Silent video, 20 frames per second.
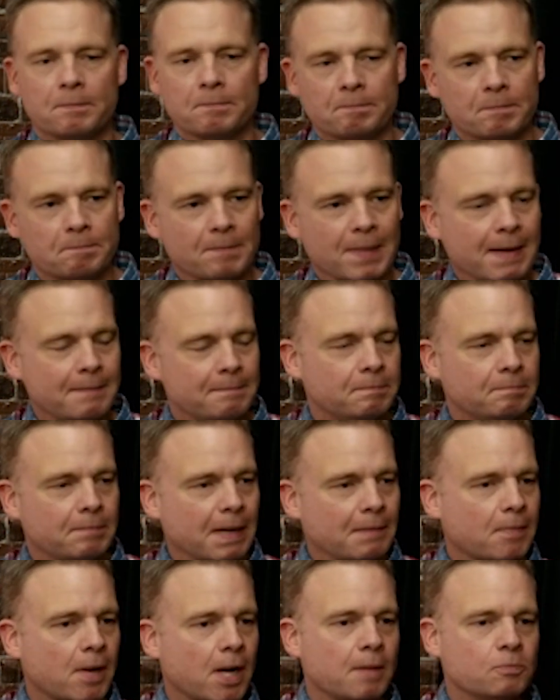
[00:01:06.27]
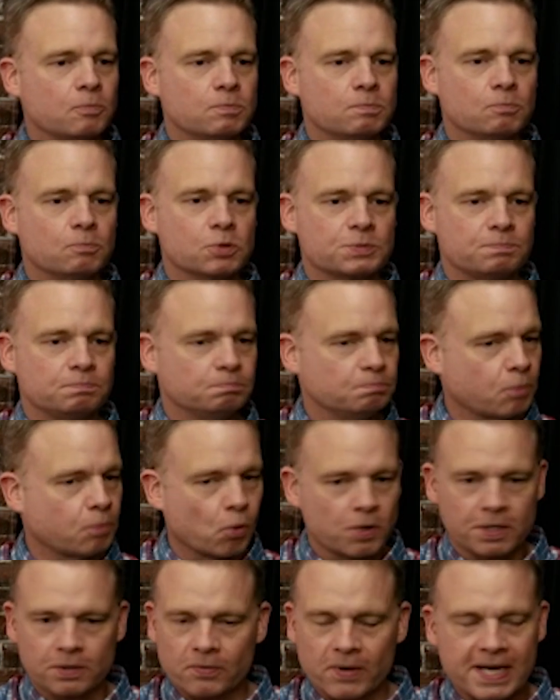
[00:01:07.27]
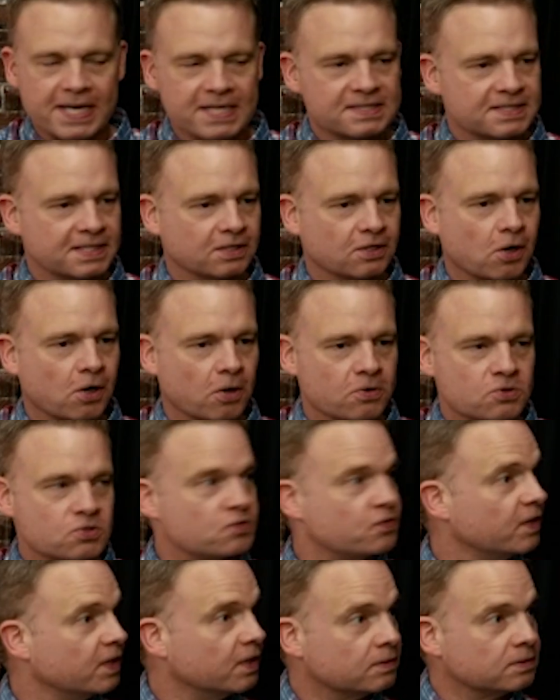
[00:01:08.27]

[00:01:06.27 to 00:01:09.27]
My mom was born and raised in Cartersville,